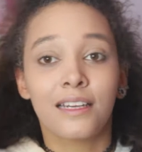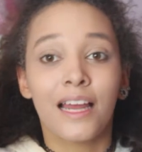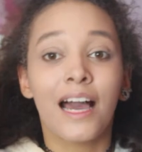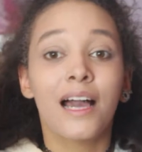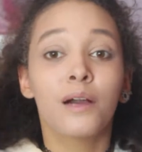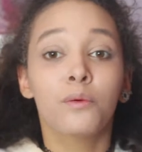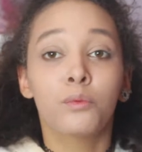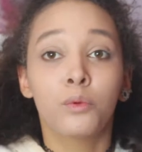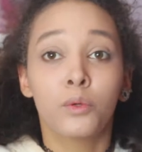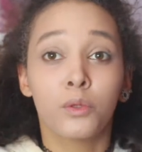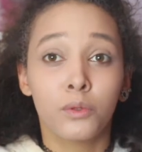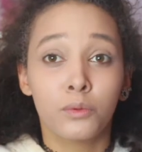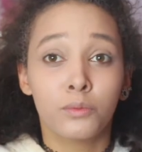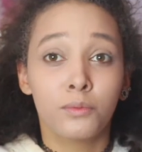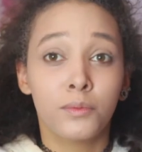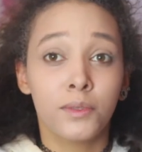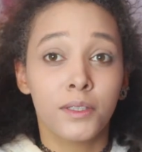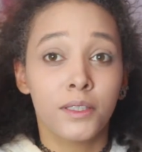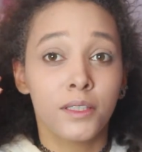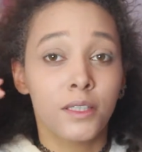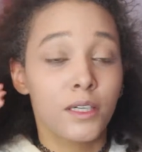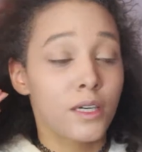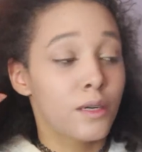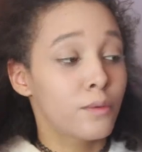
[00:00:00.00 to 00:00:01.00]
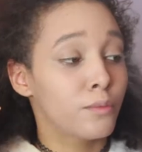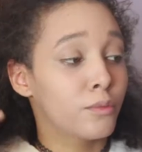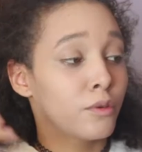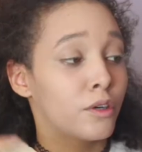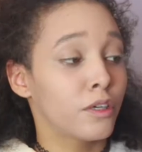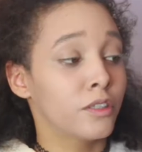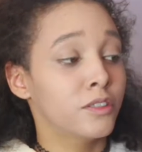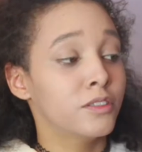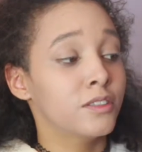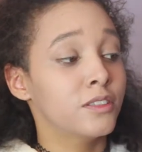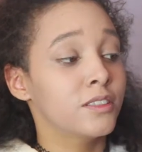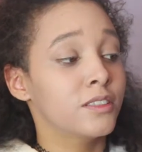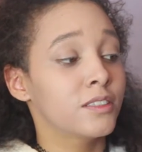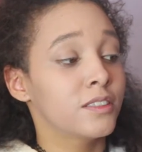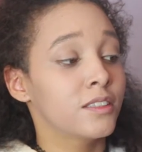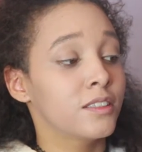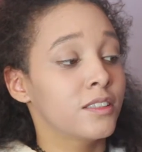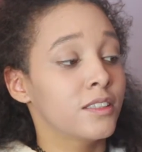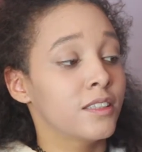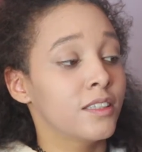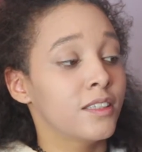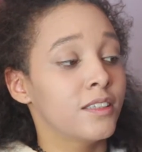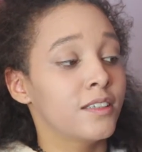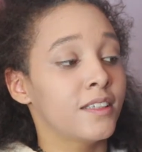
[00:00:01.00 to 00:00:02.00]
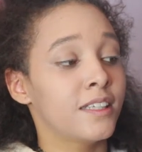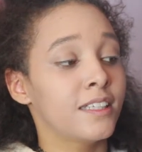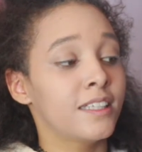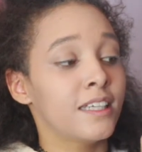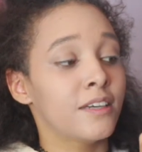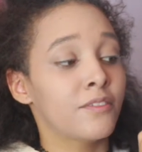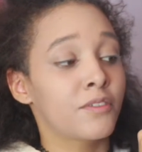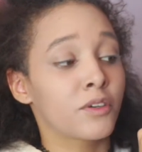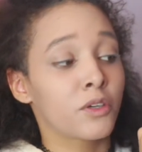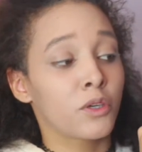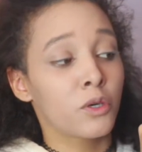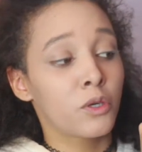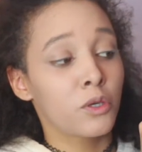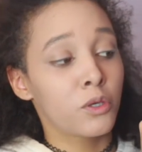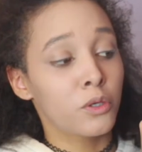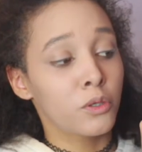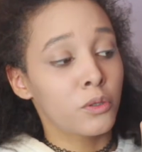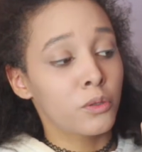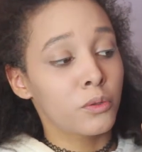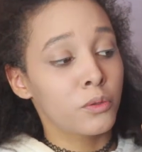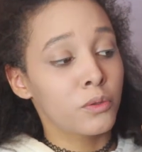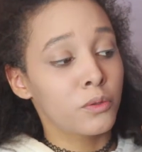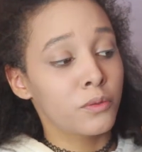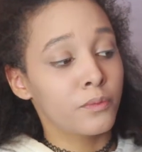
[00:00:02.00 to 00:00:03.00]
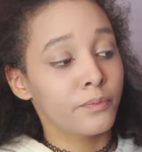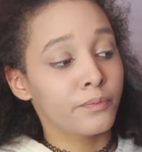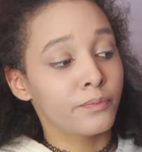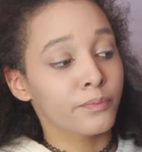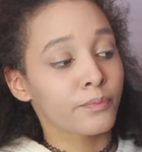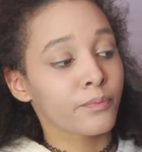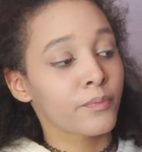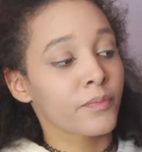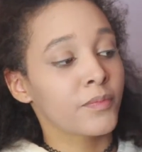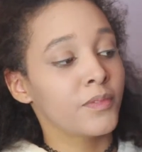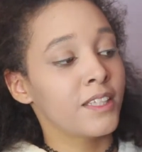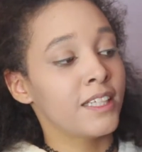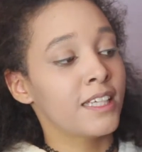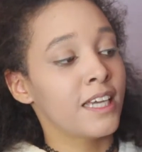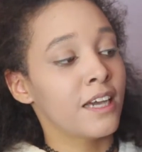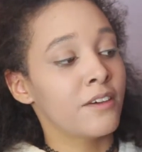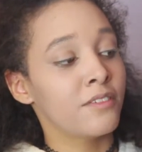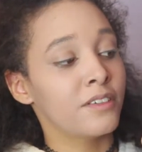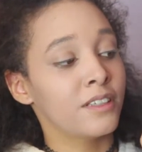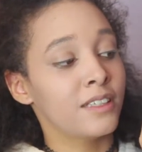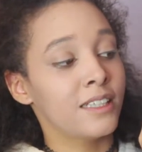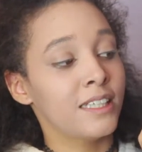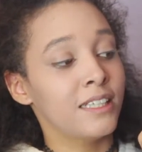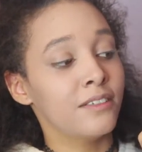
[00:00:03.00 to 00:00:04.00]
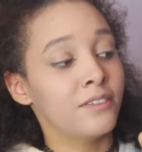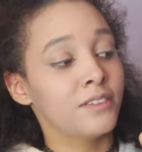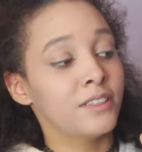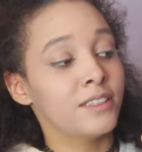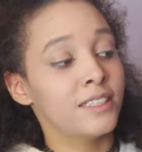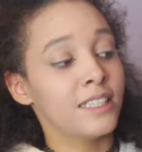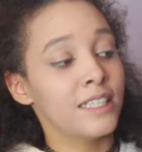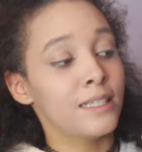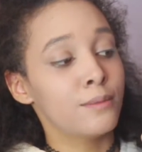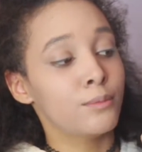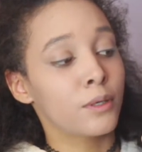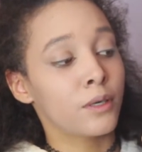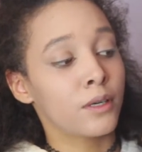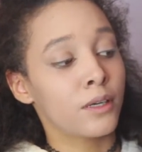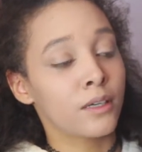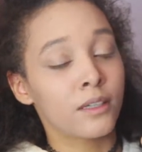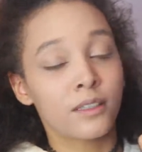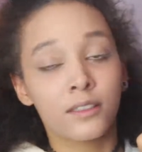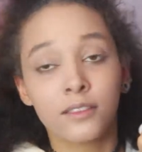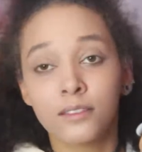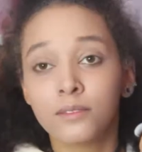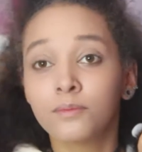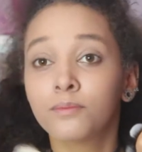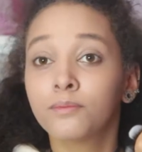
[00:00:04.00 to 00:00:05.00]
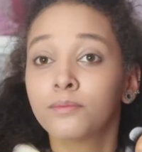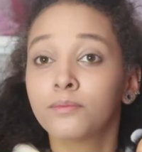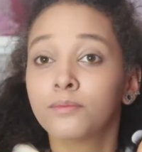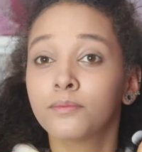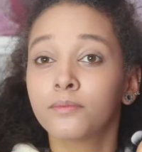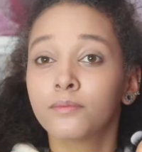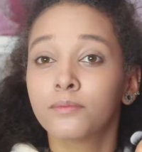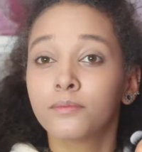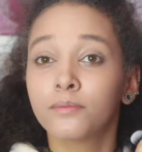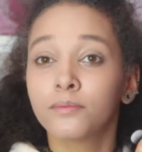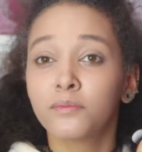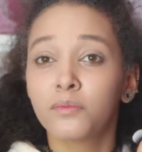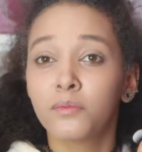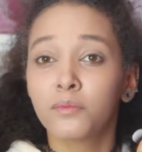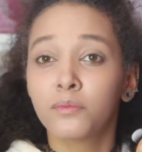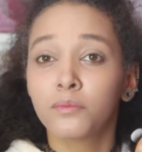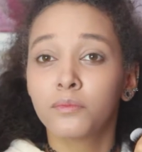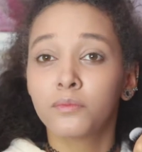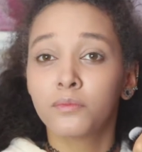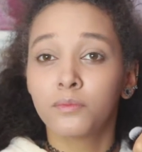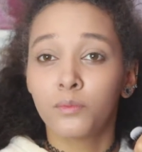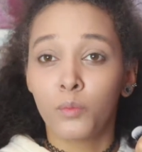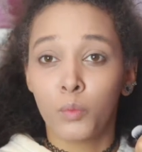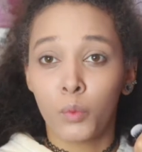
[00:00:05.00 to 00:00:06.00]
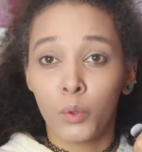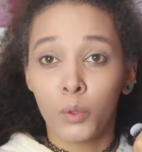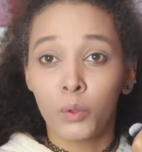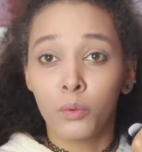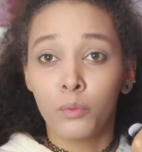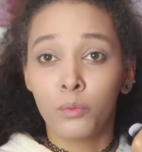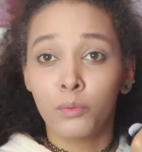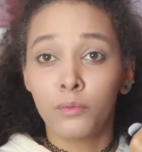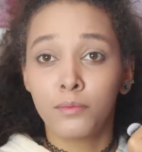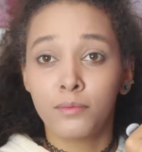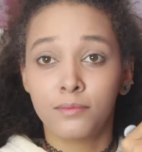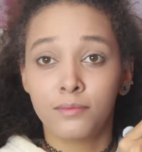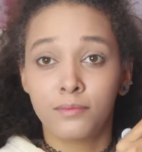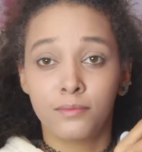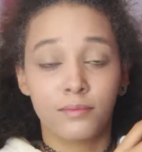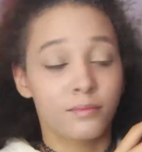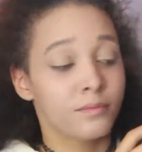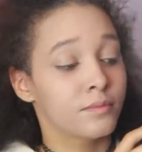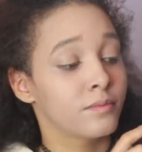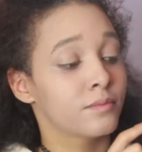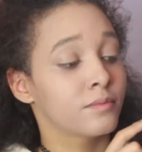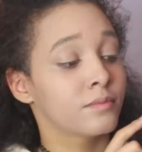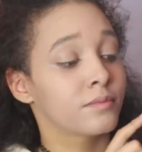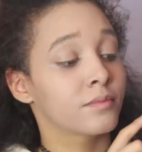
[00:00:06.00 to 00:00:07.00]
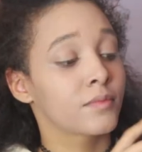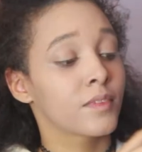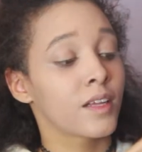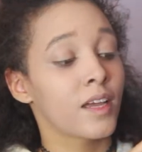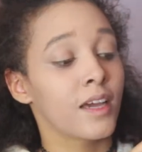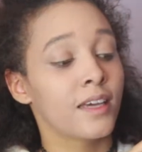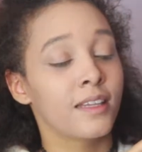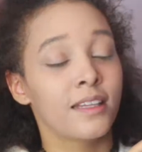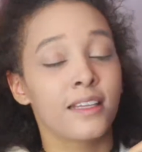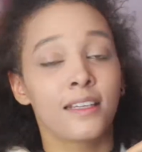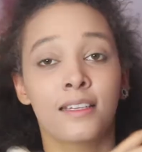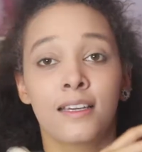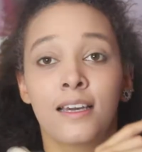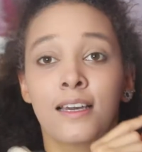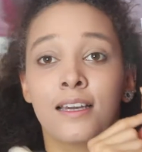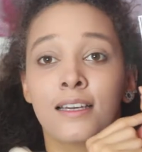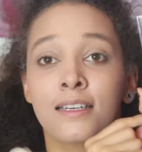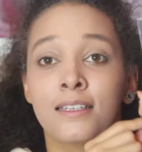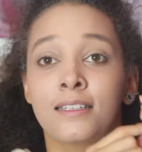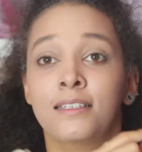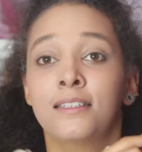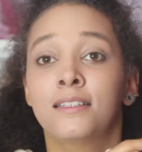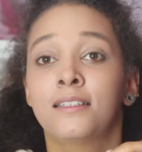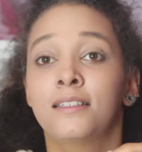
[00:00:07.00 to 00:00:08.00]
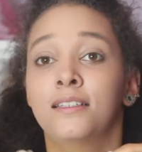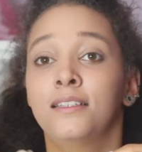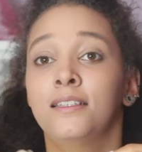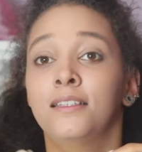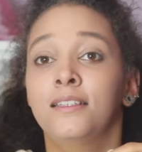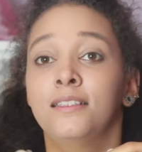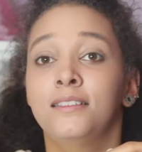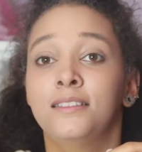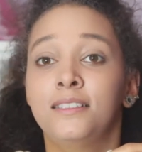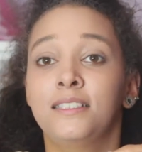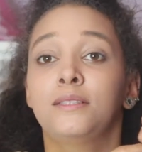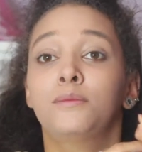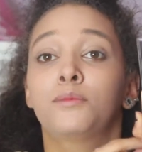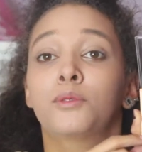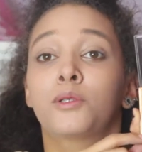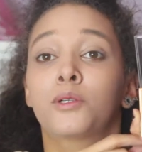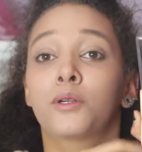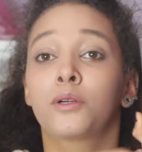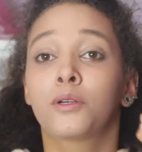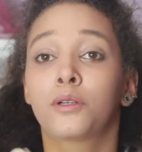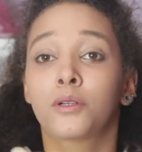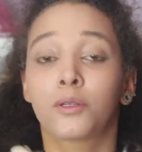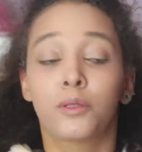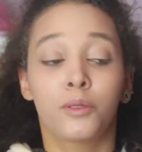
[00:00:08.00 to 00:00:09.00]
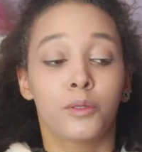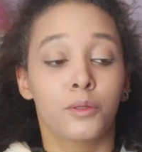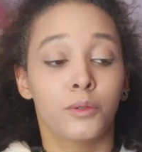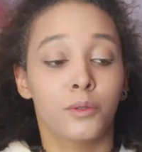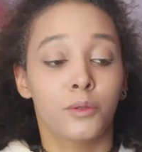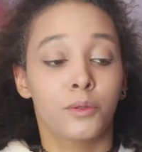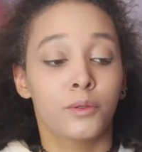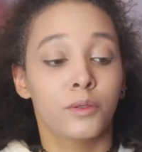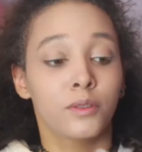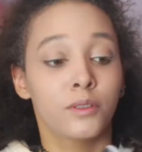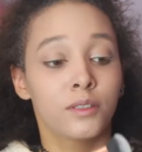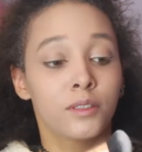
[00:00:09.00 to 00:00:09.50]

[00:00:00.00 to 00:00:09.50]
light warm bronze, then you have a cool, then you have an even deeper warm, and then a deep cool.